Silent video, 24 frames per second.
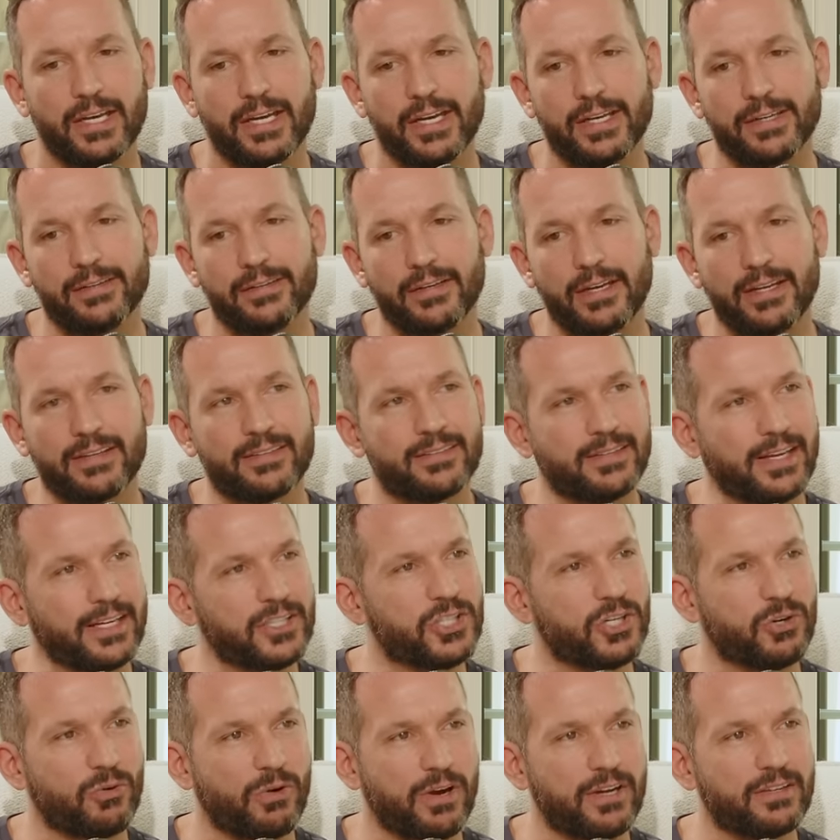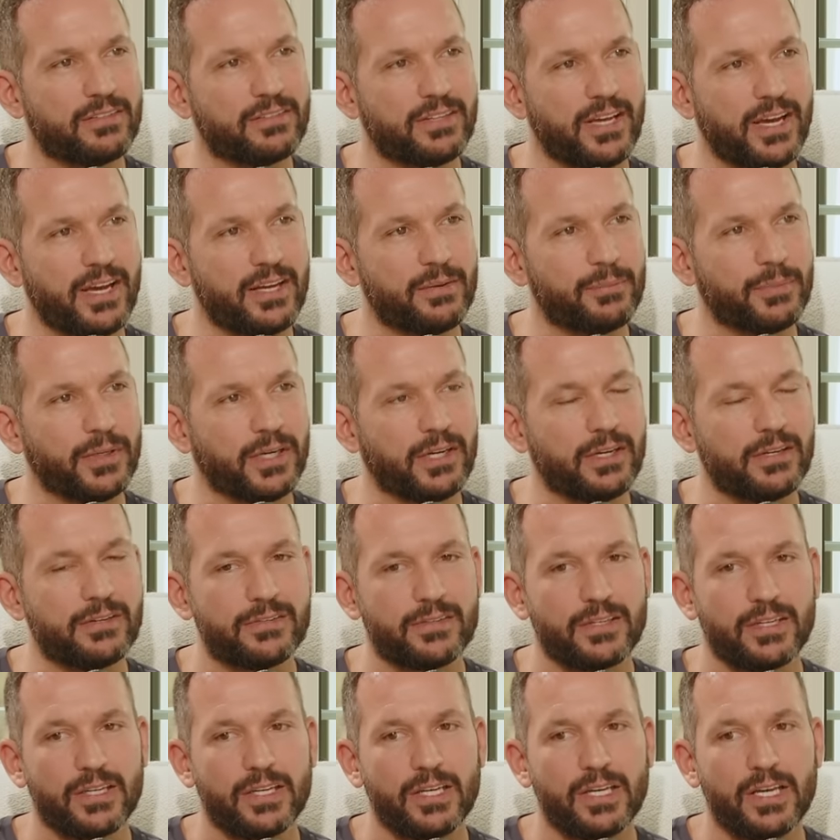And it's actually quite sad,
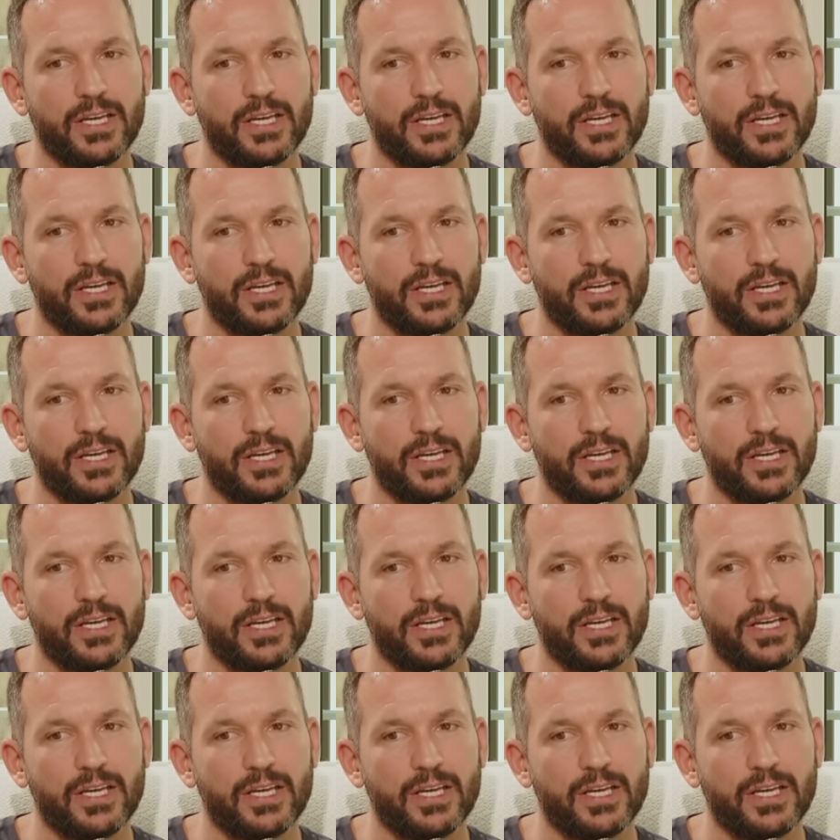because